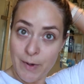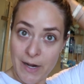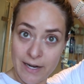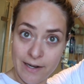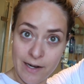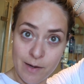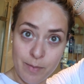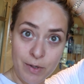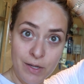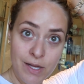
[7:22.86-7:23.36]

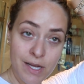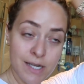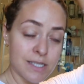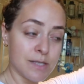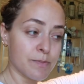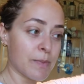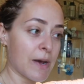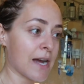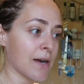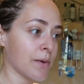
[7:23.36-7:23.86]
Pineapple Head
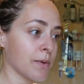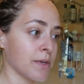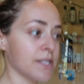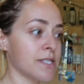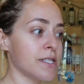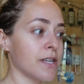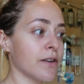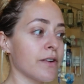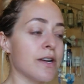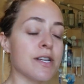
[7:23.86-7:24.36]
is back with a
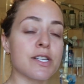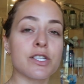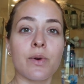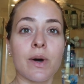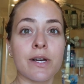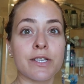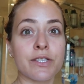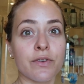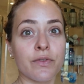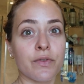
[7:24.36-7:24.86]
serious
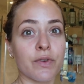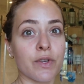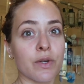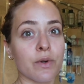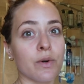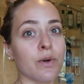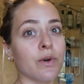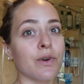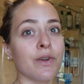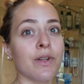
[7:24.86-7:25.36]
question for
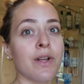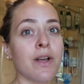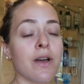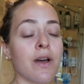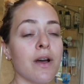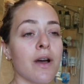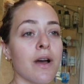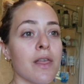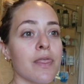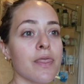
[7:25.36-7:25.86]
you all.
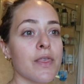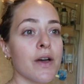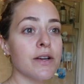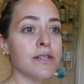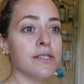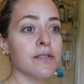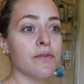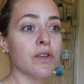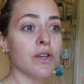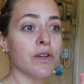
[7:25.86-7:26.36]

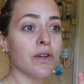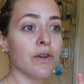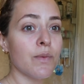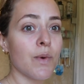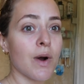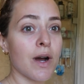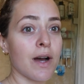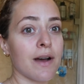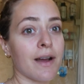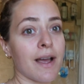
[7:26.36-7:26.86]
Those of you who
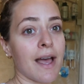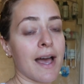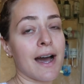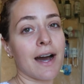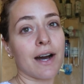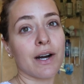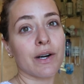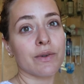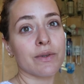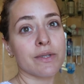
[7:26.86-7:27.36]
work
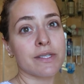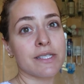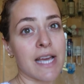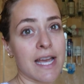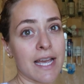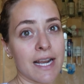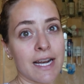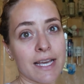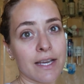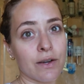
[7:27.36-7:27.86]
out
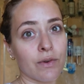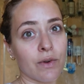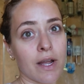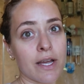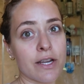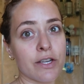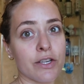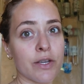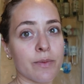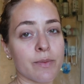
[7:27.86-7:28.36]
daily or
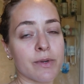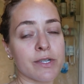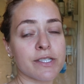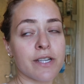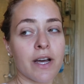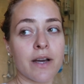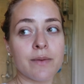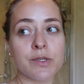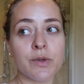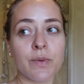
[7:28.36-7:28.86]
like numerous
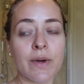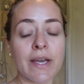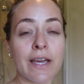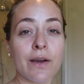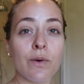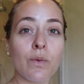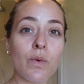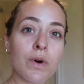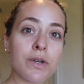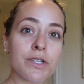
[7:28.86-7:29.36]
times a
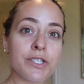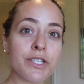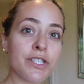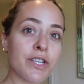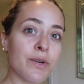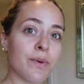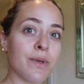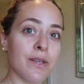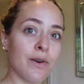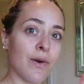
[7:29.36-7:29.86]
week, what do you
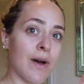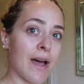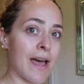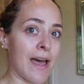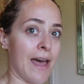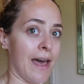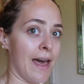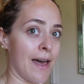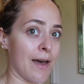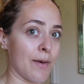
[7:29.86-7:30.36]
do with your
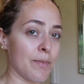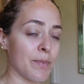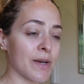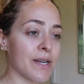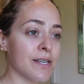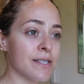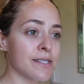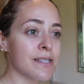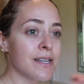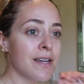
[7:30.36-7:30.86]
hair?
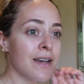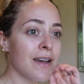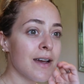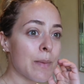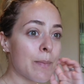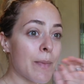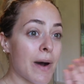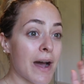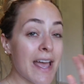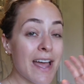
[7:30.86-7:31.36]
Because
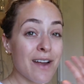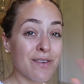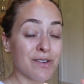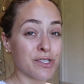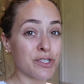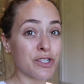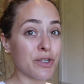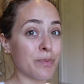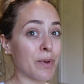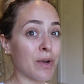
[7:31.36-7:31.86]
my hair
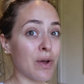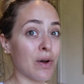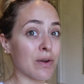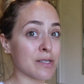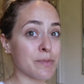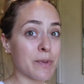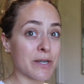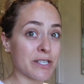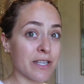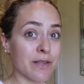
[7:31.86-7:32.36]
is super long,
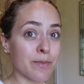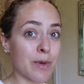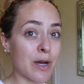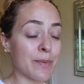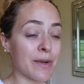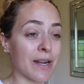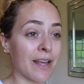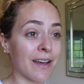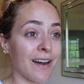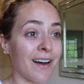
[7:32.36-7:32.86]
especially at the
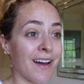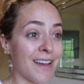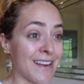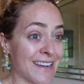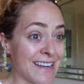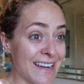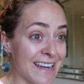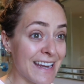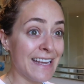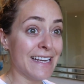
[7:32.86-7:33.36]
moment. Like, I
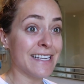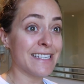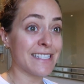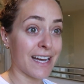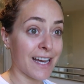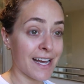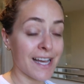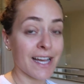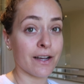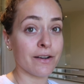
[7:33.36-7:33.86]
need
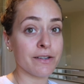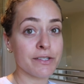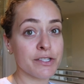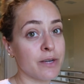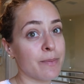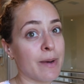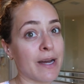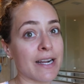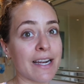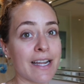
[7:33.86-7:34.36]
a haircut
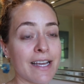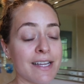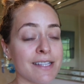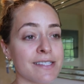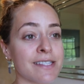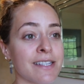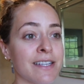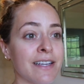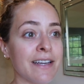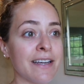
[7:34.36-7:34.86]
so badly.
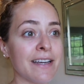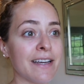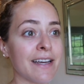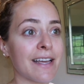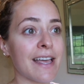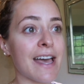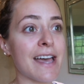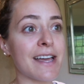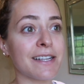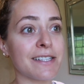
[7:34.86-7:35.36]
It's
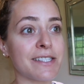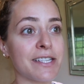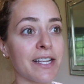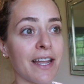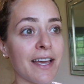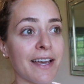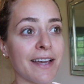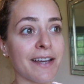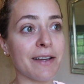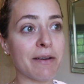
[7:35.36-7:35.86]
getting to
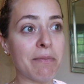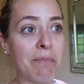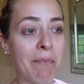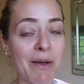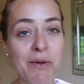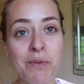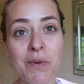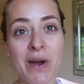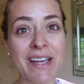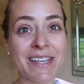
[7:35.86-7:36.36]
like
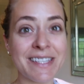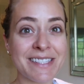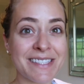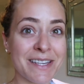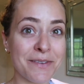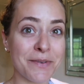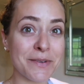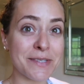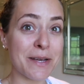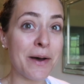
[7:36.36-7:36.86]
my
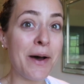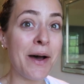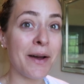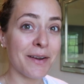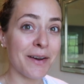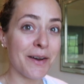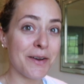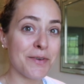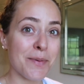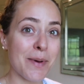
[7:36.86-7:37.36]
waist if it's
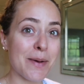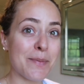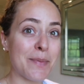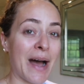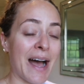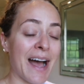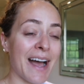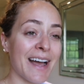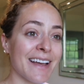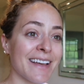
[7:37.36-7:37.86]
over my
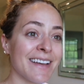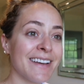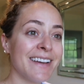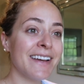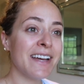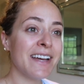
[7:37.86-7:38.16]
back.